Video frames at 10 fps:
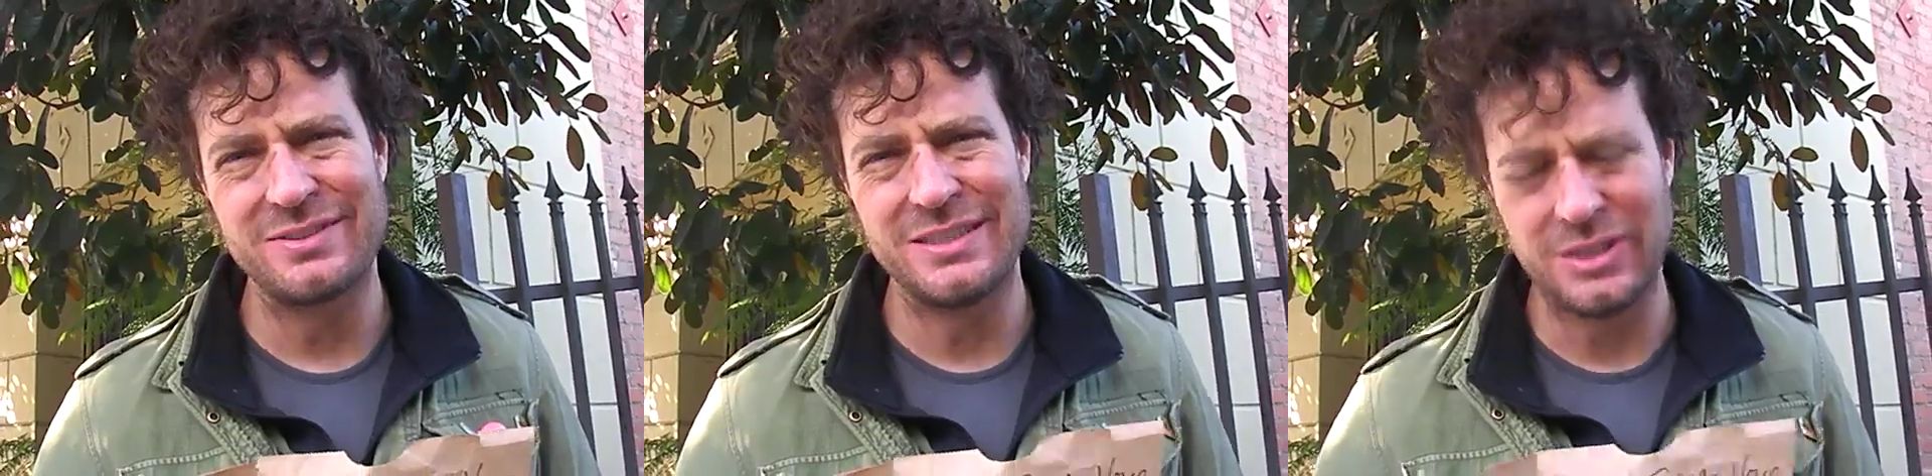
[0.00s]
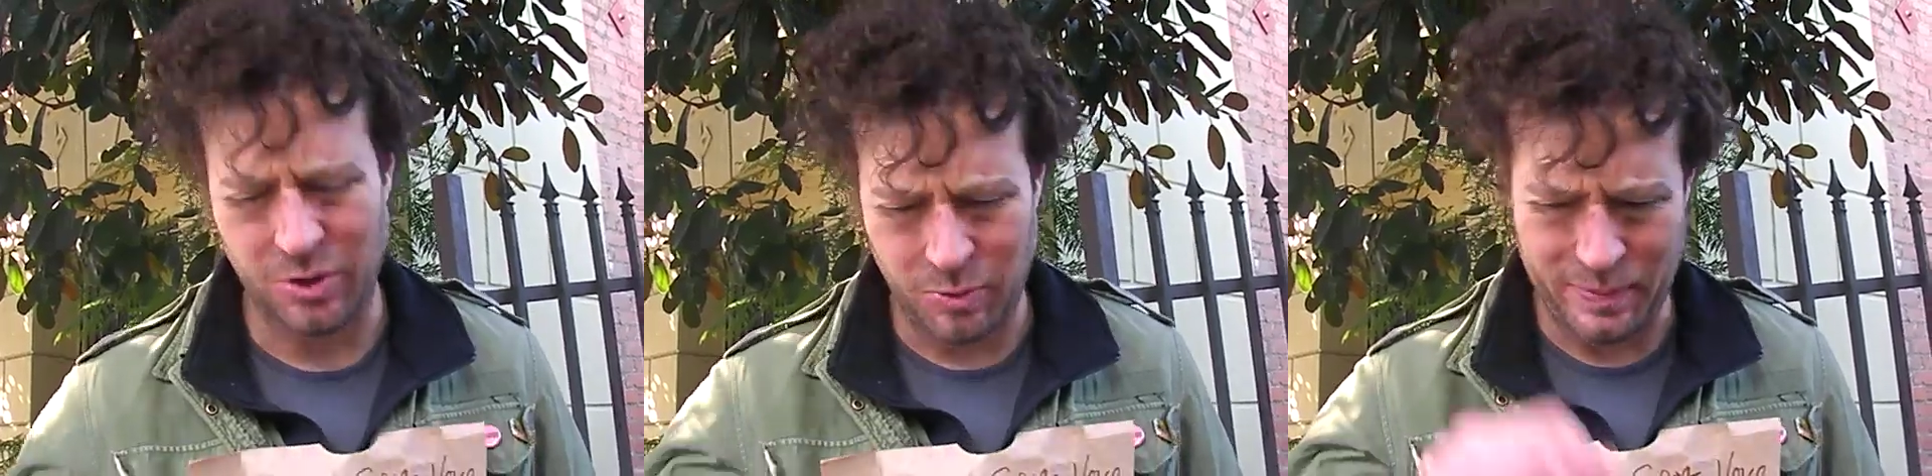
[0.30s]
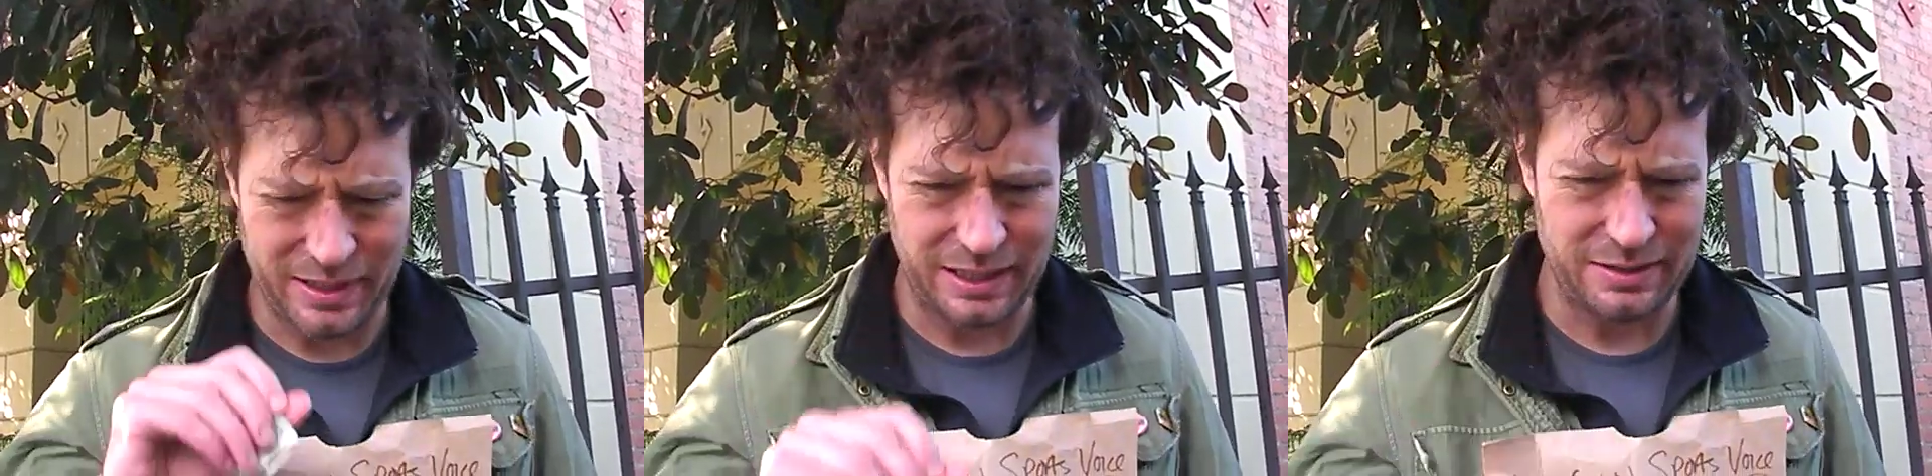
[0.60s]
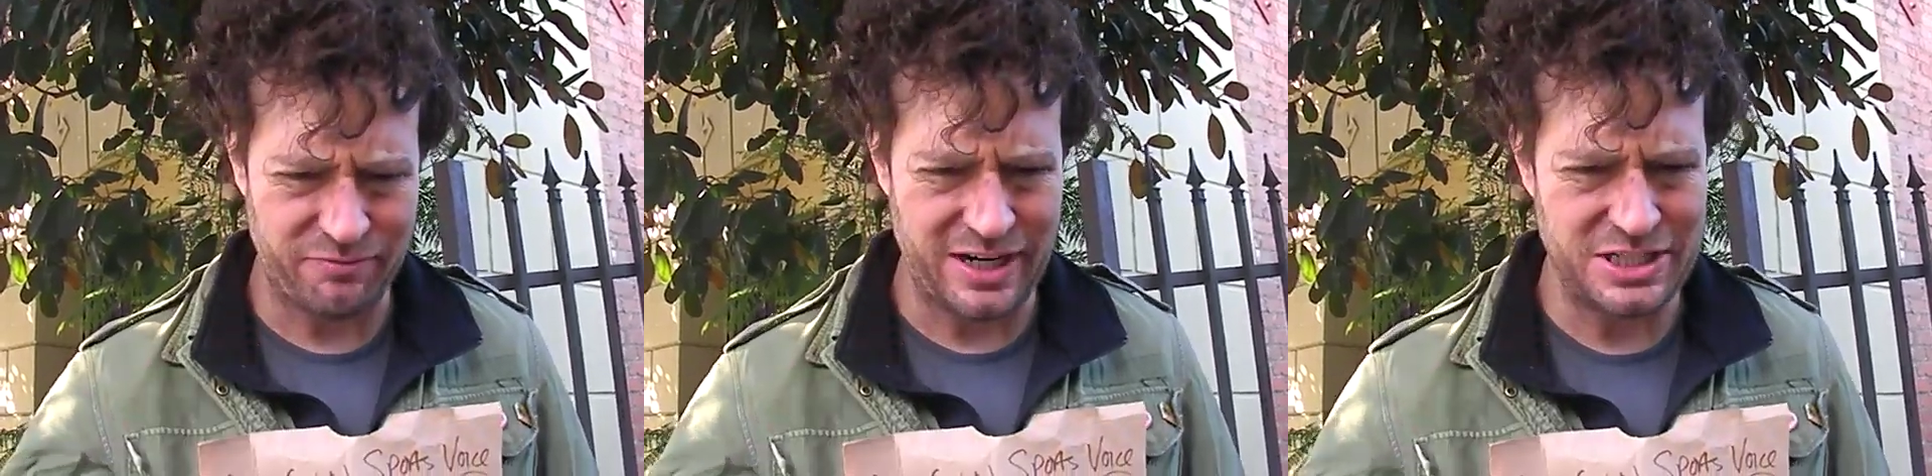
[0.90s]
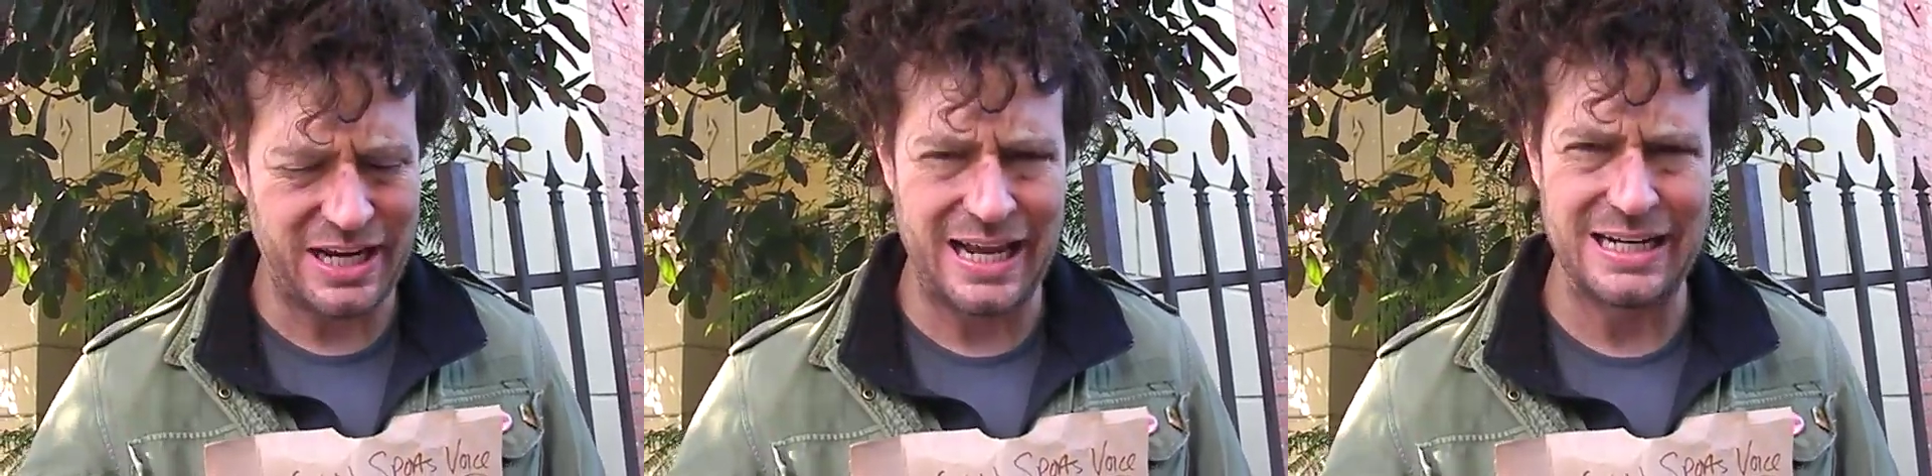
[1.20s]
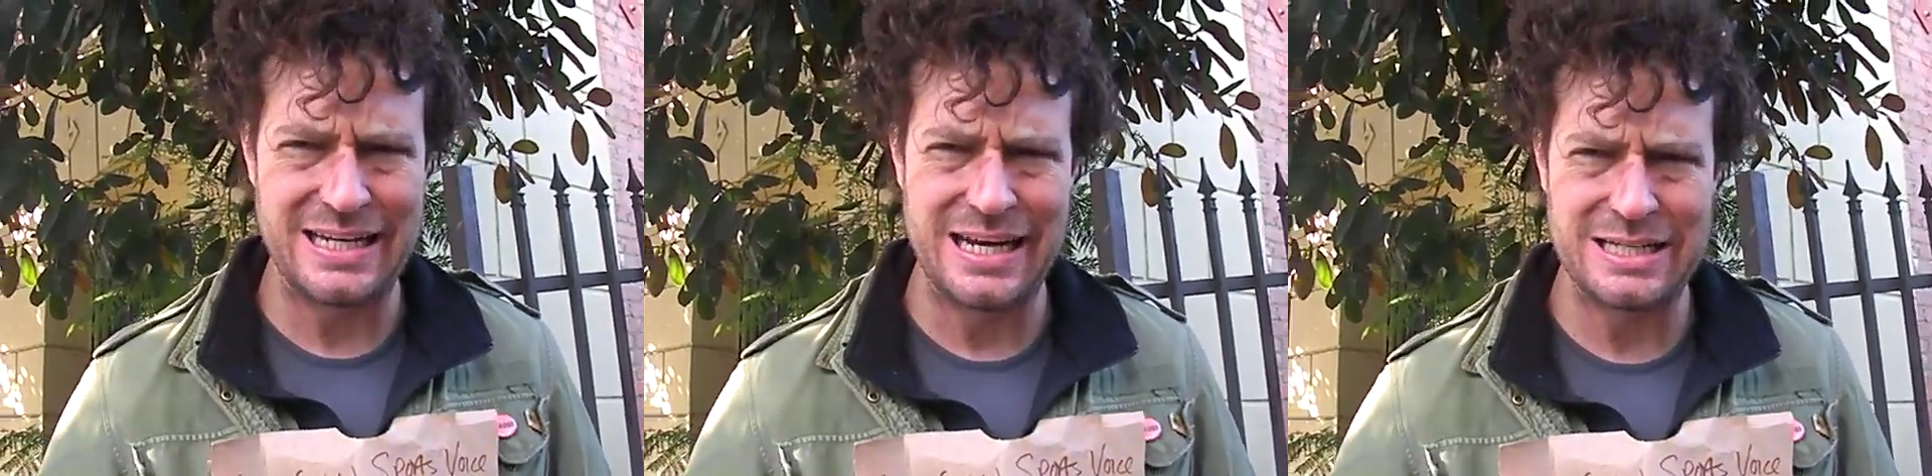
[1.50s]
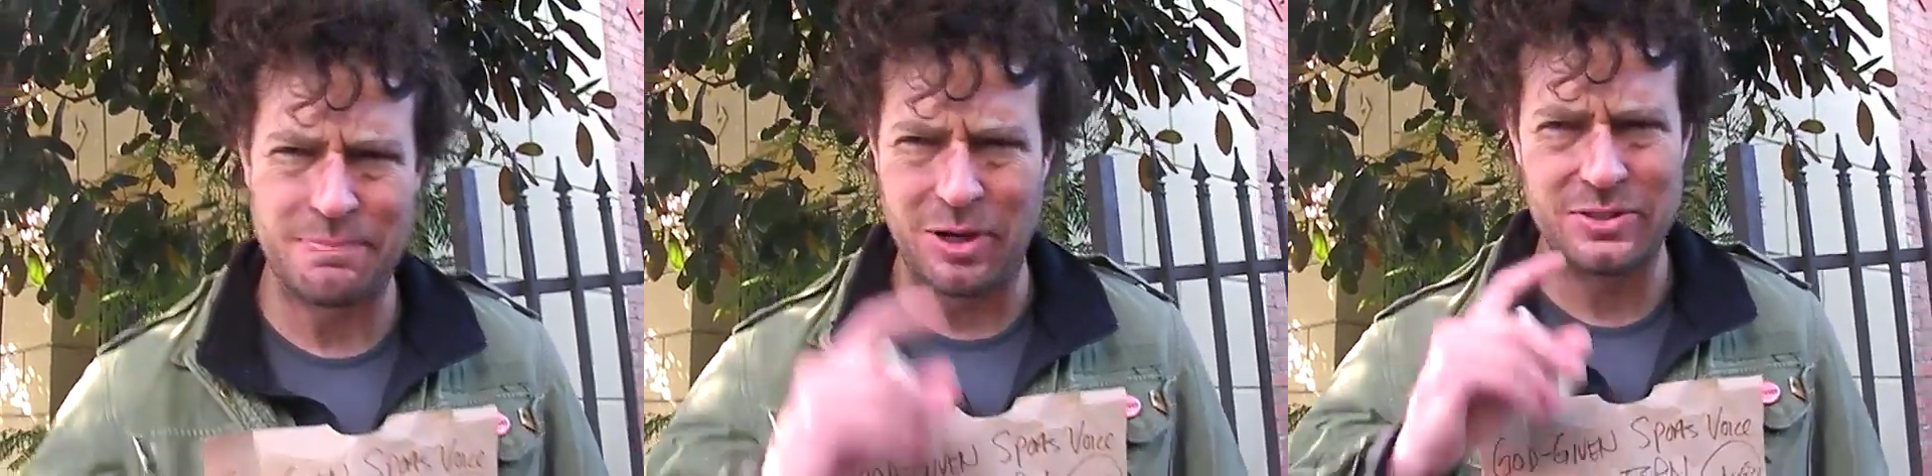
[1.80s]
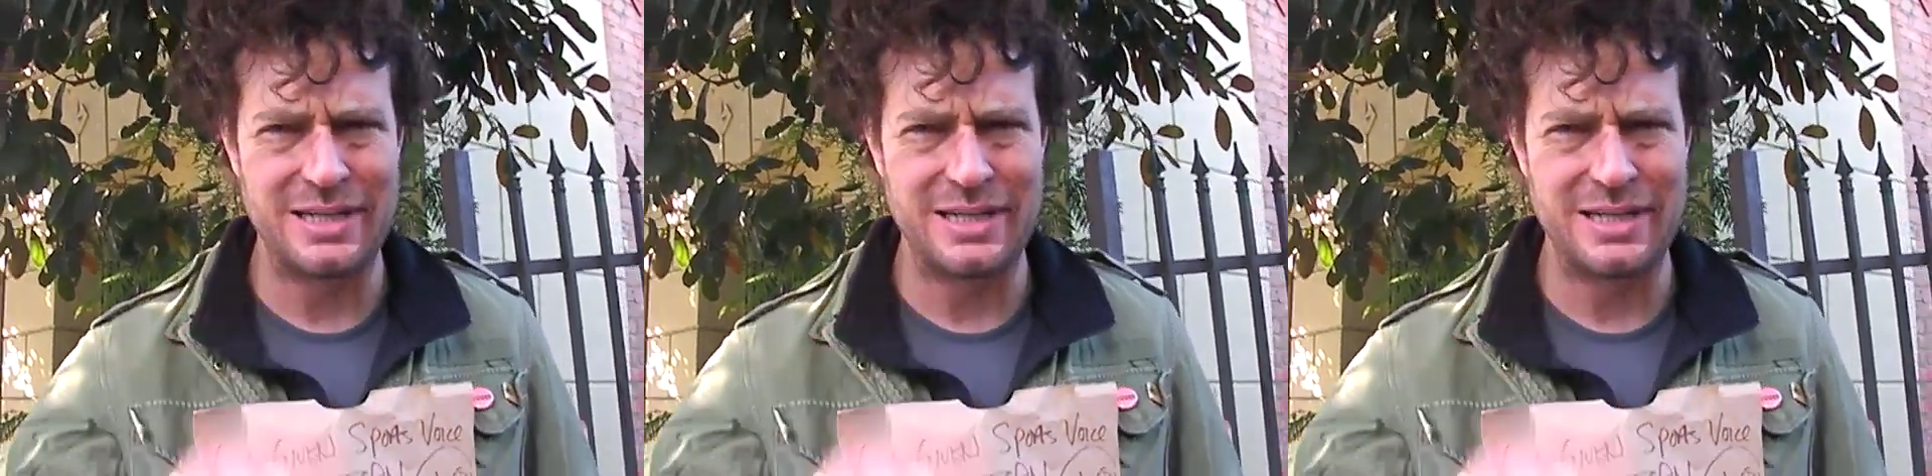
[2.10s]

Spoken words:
and you open a fresh can of tennis balls,